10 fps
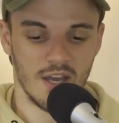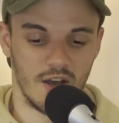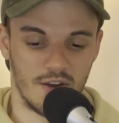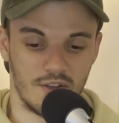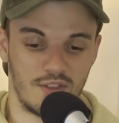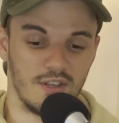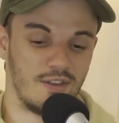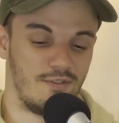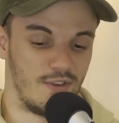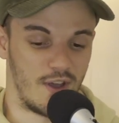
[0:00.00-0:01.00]
I think
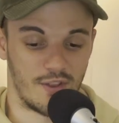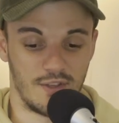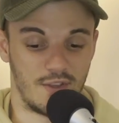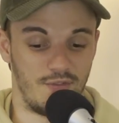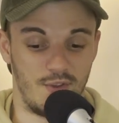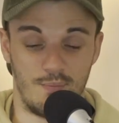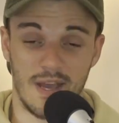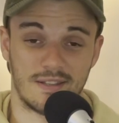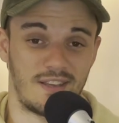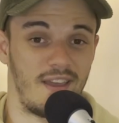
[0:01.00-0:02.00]
if you
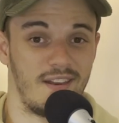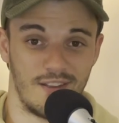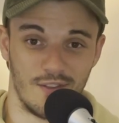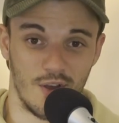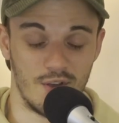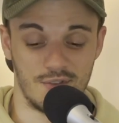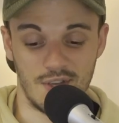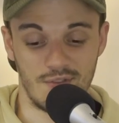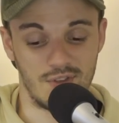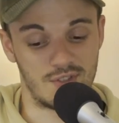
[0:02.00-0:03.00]
backed any of those,
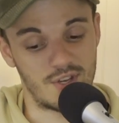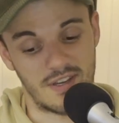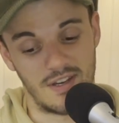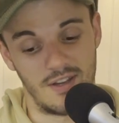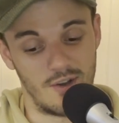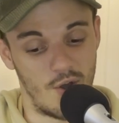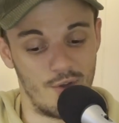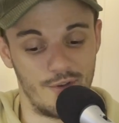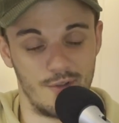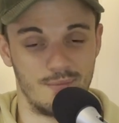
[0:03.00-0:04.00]
even chucking in
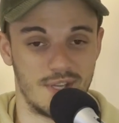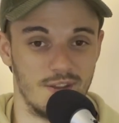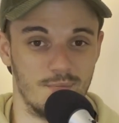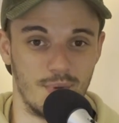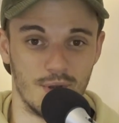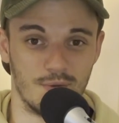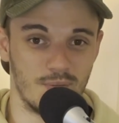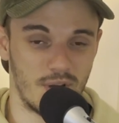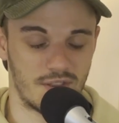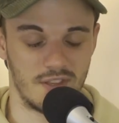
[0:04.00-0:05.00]
Odium down the
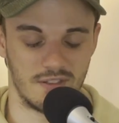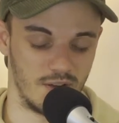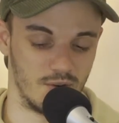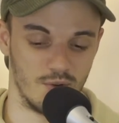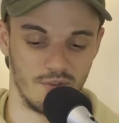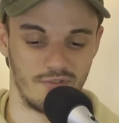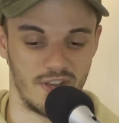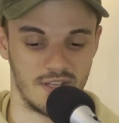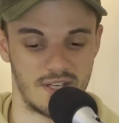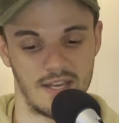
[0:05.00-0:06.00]
bottom, I think they're all
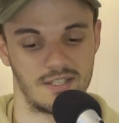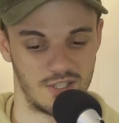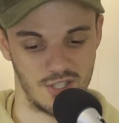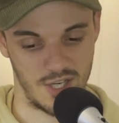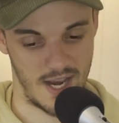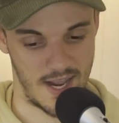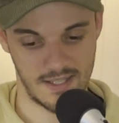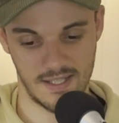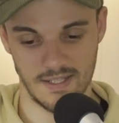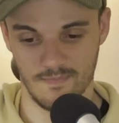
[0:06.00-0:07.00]
fantastic
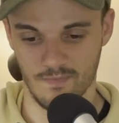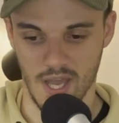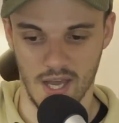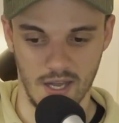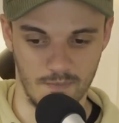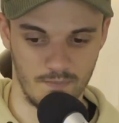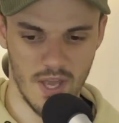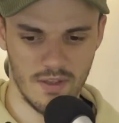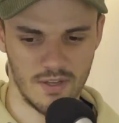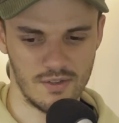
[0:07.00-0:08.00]
chance. There
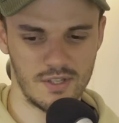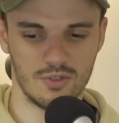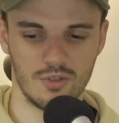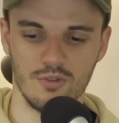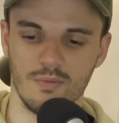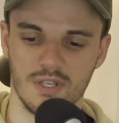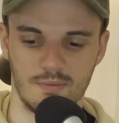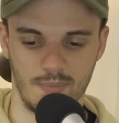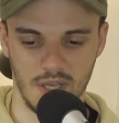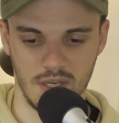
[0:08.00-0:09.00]
isn't too much
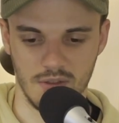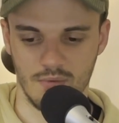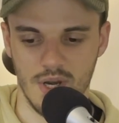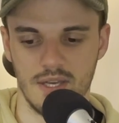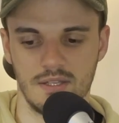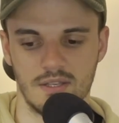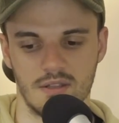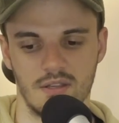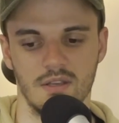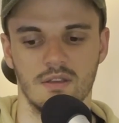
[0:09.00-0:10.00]
speed in the race. I
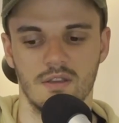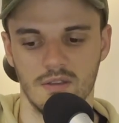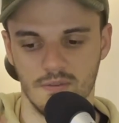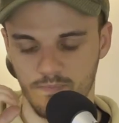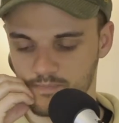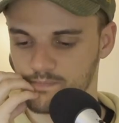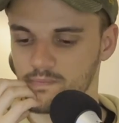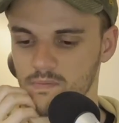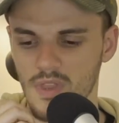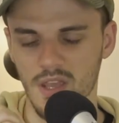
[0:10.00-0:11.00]
think
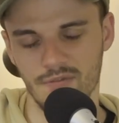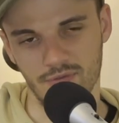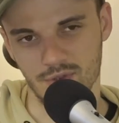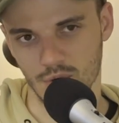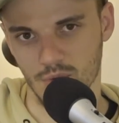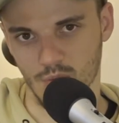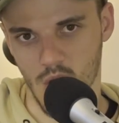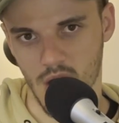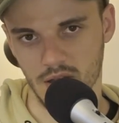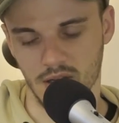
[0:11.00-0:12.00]
if you've drawn
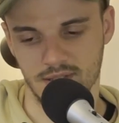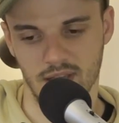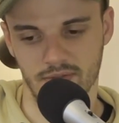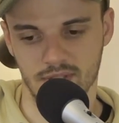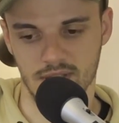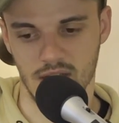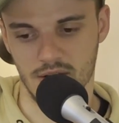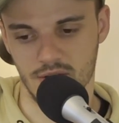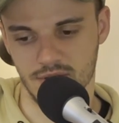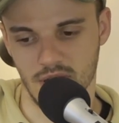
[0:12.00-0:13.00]
wide like
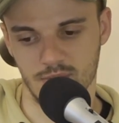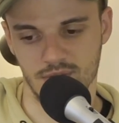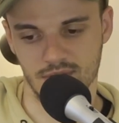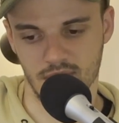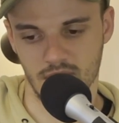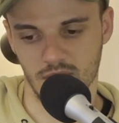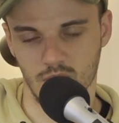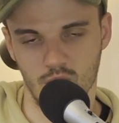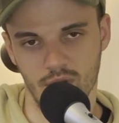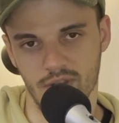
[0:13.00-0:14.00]
Savatiano, Dame Giselle, or